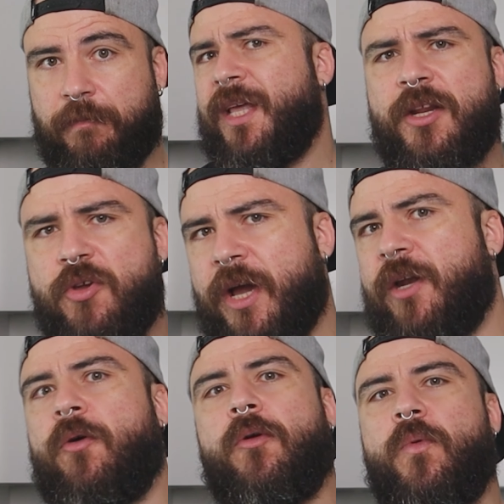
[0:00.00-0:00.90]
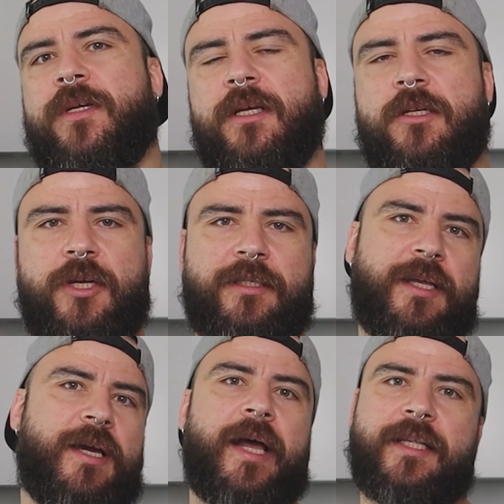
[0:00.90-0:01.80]
Then you can always adjust
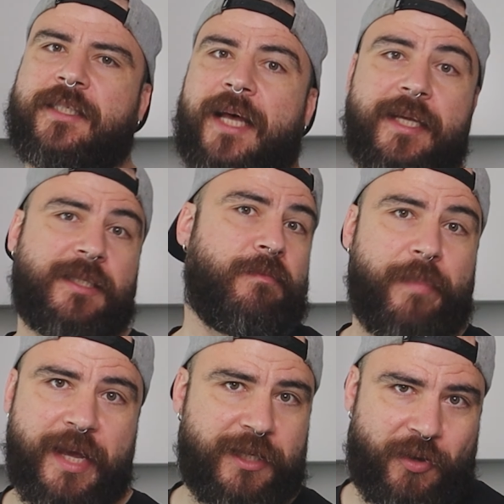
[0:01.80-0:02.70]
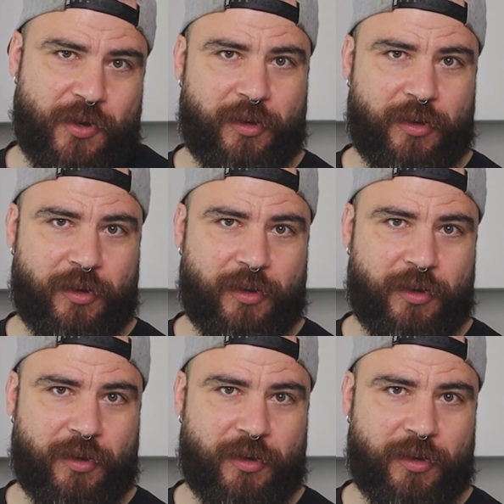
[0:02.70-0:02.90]
the grind size based on